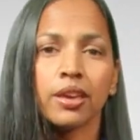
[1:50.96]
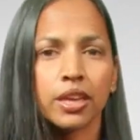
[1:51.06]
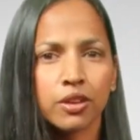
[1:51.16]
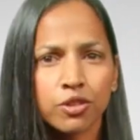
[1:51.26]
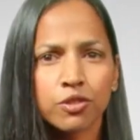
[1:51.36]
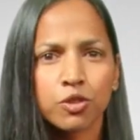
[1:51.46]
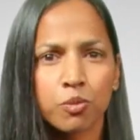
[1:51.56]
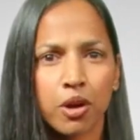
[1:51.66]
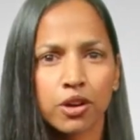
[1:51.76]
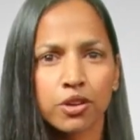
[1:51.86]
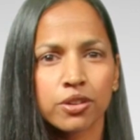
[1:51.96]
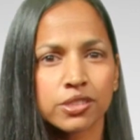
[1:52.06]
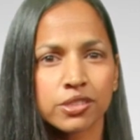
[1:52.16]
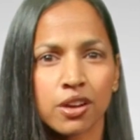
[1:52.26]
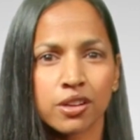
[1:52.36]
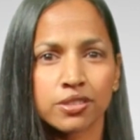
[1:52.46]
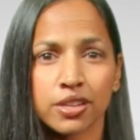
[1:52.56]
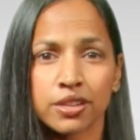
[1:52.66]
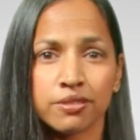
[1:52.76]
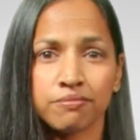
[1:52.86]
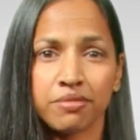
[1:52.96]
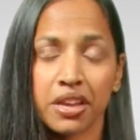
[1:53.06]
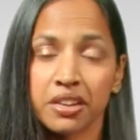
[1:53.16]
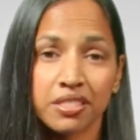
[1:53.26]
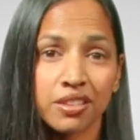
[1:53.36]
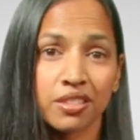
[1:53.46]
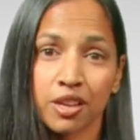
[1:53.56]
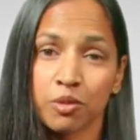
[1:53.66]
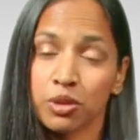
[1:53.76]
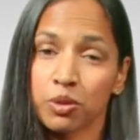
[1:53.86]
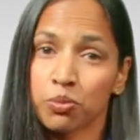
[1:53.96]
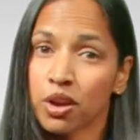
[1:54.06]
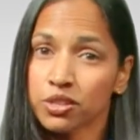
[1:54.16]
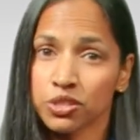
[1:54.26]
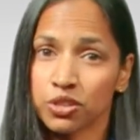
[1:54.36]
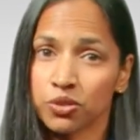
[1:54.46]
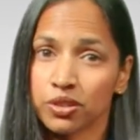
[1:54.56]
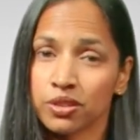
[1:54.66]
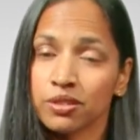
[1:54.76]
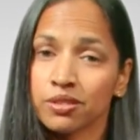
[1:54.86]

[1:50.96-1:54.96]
Even if your partner has not done anything that can be prosecuted,